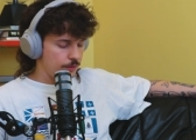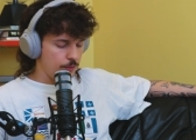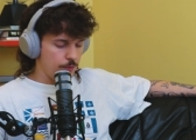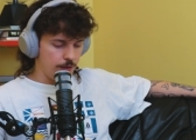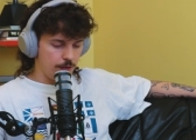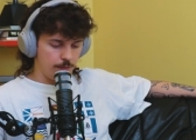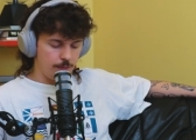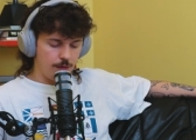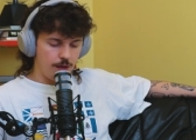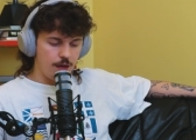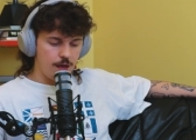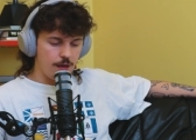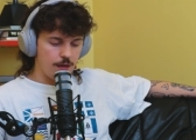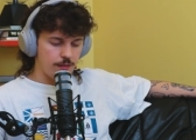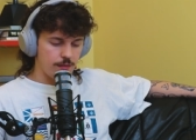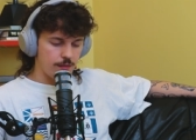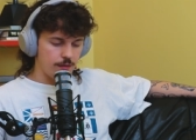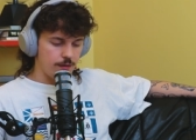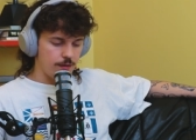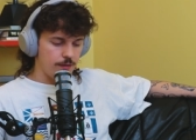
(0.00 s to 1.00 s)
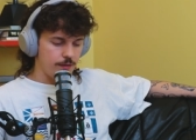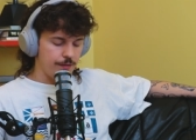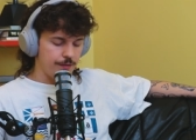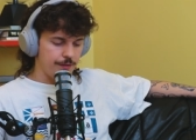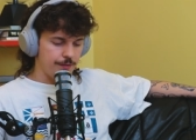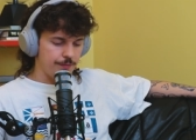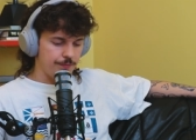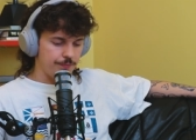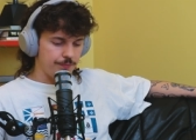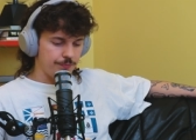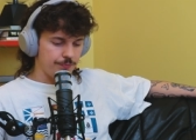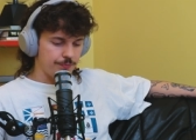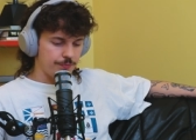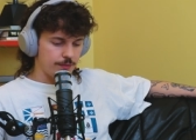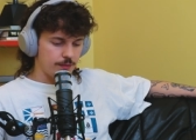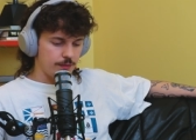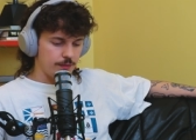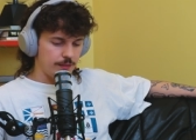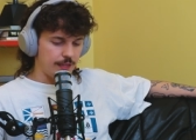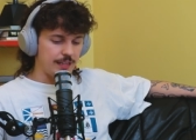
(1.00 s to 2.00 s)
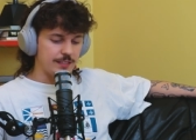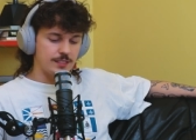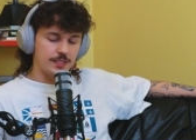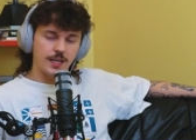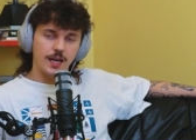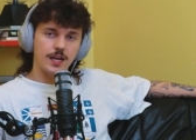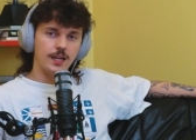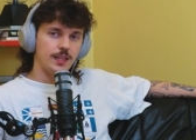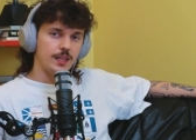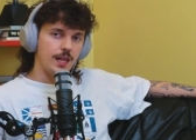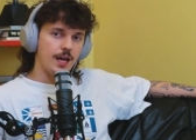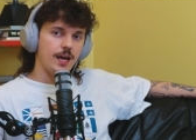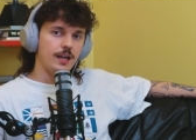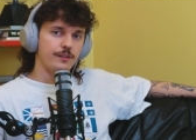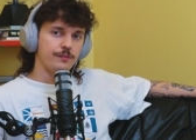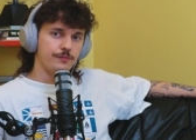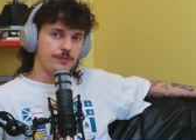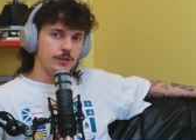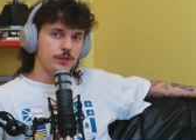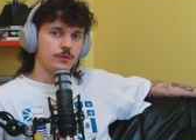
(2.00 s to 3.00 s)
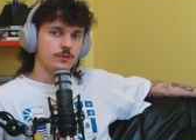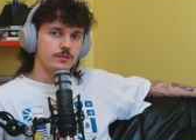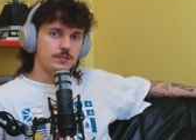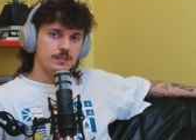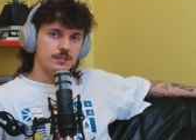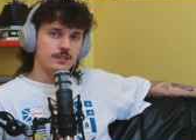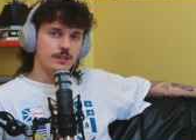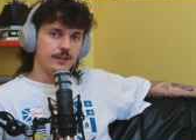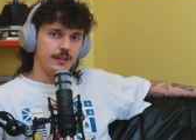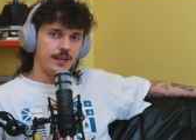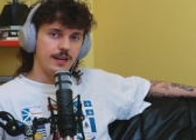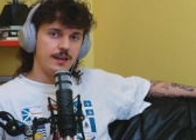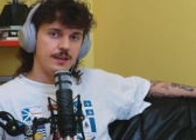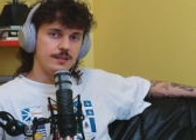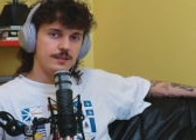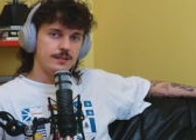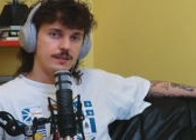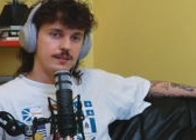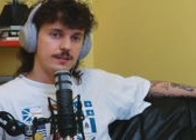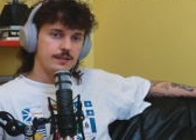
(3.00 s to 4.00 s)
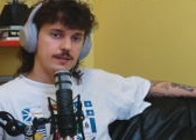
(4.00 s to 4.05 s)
Quick math. That's not a lot of views, okay?